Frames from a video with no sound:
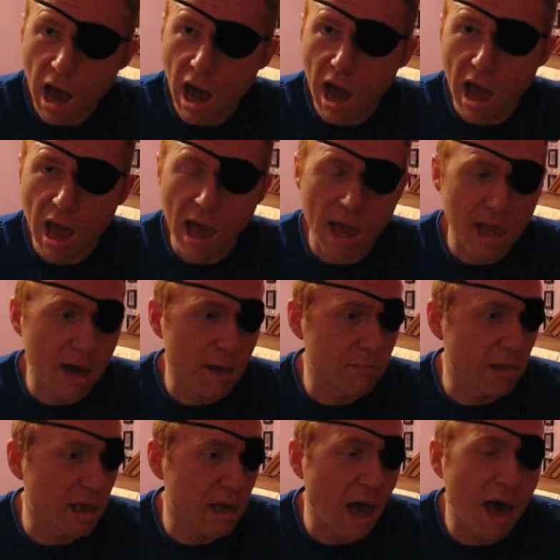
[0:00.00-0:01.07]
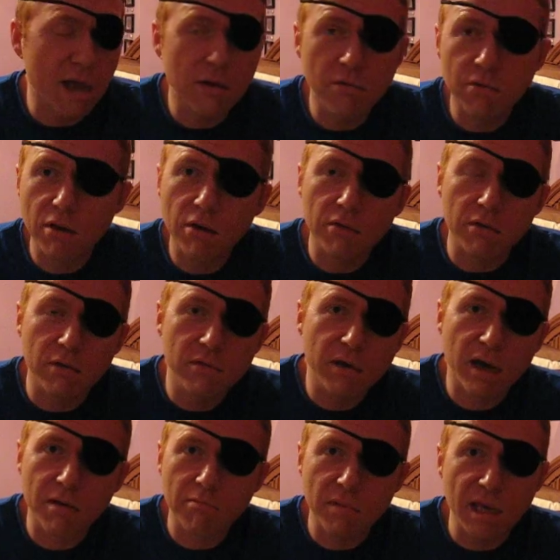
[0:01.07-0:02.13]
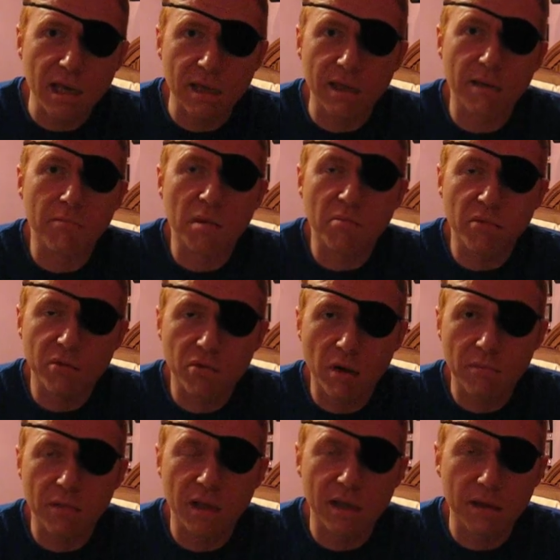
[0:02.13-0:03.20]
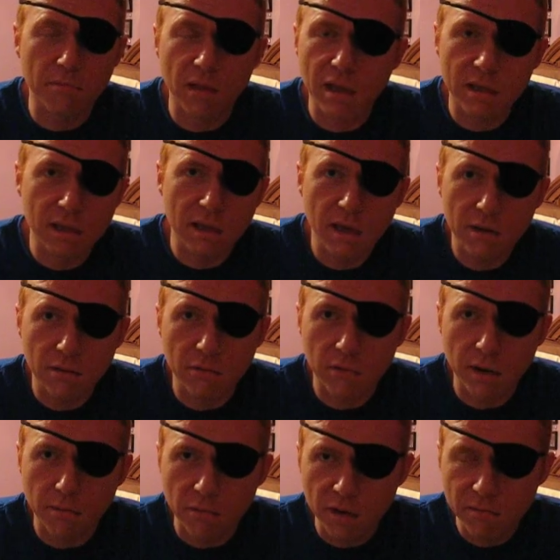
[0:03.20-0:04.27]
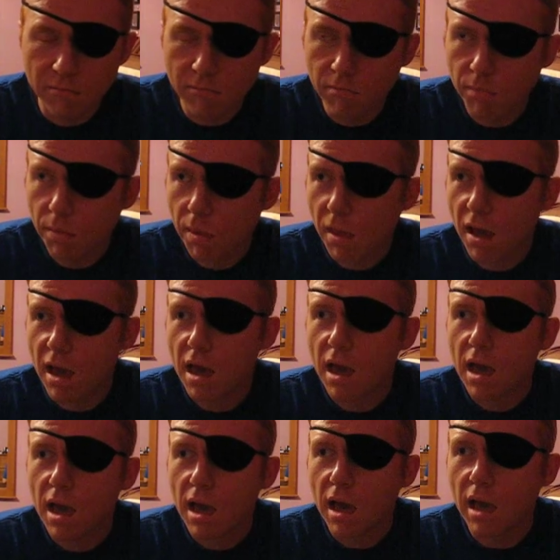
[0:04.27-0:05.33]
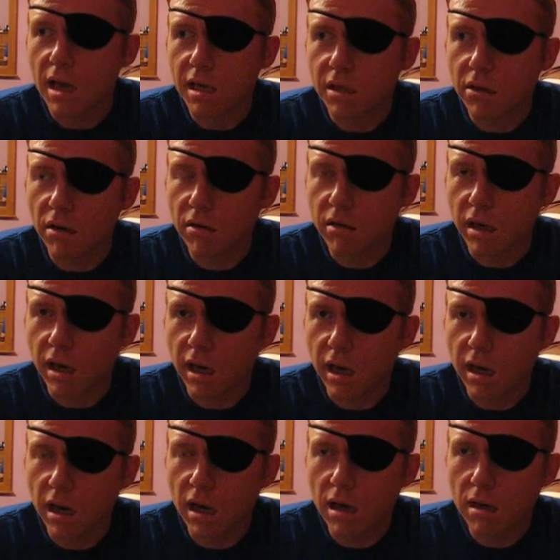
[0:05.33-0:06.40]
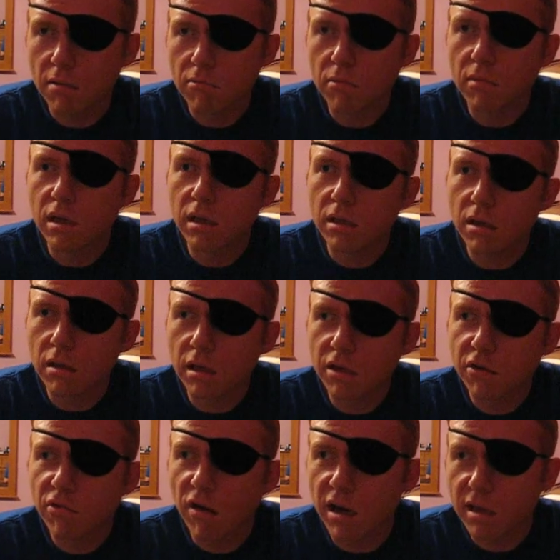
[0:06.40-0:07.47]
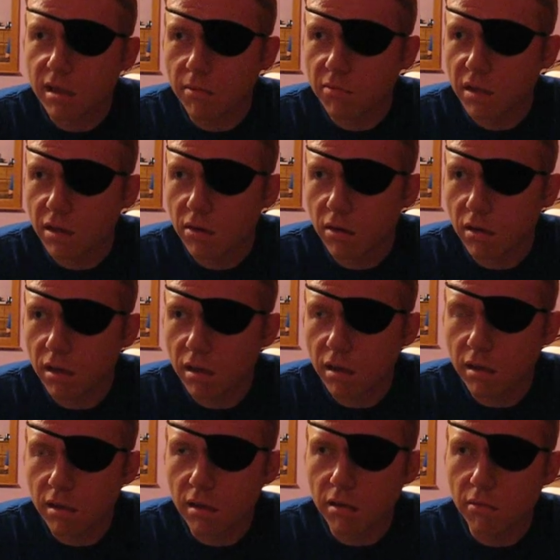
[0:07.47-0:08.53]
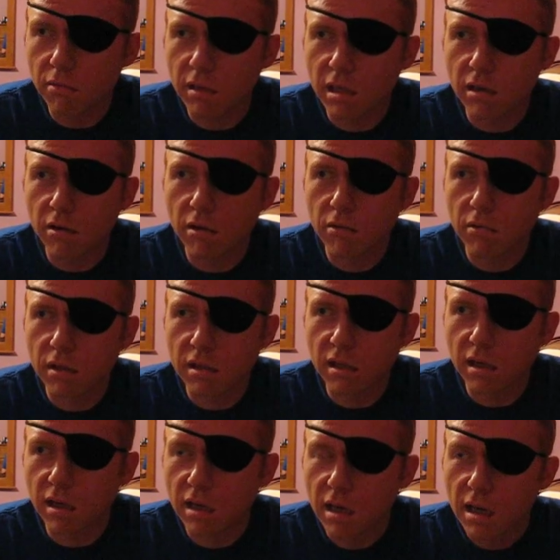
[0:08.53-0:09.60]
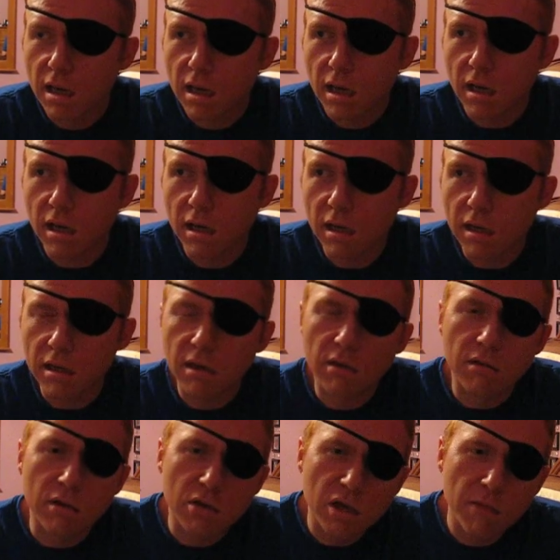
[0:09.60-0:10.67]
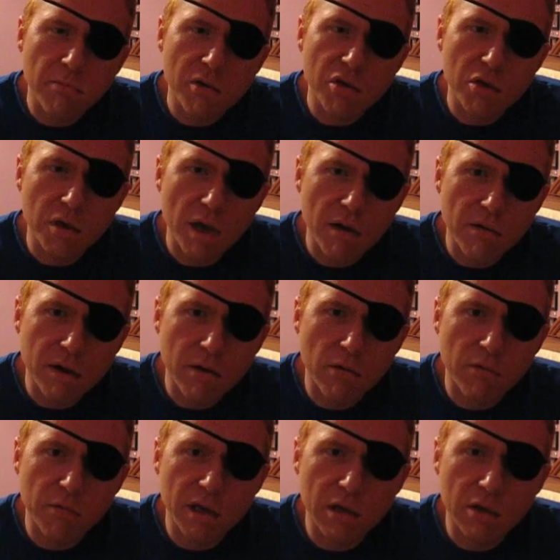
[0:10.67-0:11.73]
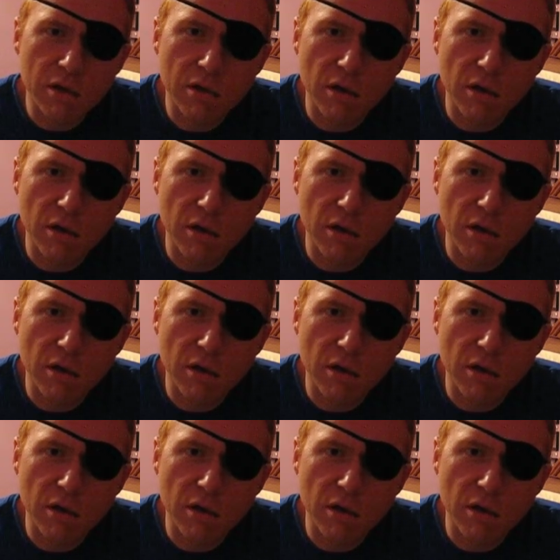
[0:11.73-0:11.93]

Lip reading: And I'm like, "I don't know. You tell me." They've been prescribing lots of medicines. I don't know what I'm on. And he said, okay, well, let's try something called, we can go with, the cheaper generic, or we can just